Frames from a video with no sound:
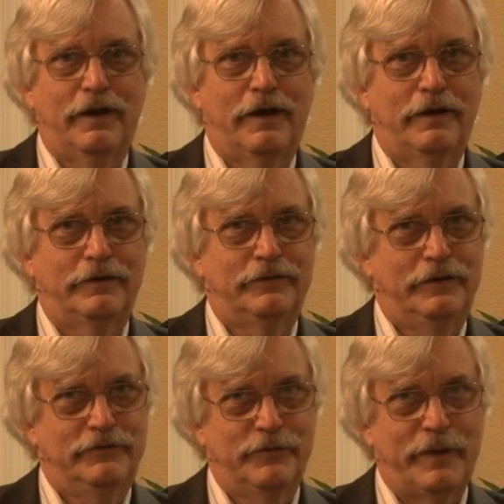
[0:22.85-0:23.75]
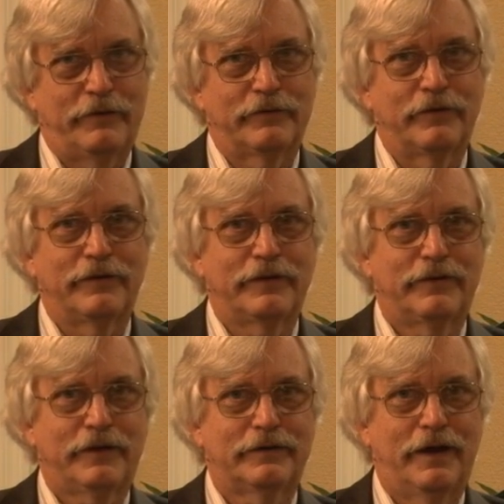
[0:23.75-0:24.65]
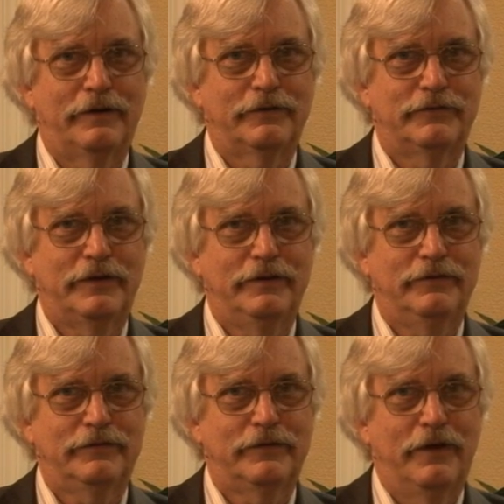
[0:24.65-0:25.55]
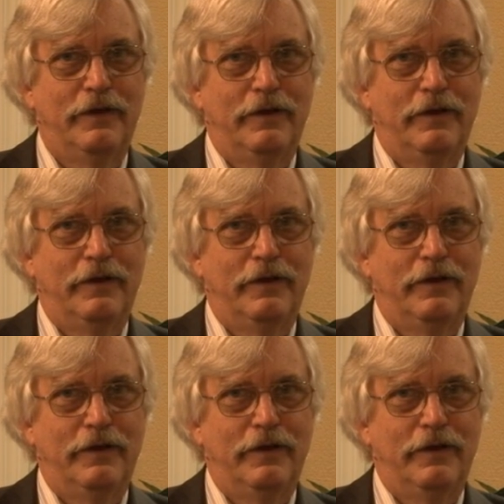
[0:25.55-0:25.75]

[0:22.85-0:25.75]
I teach about learning technologies.